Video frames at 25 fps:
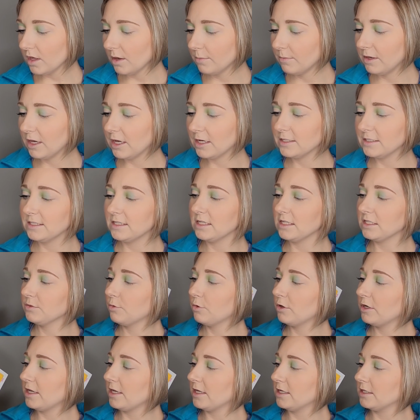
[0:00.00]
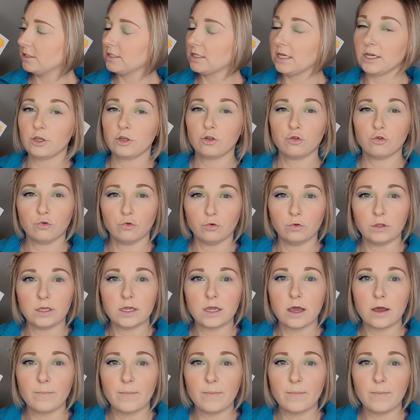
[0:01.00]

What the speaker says: because this one is like truly a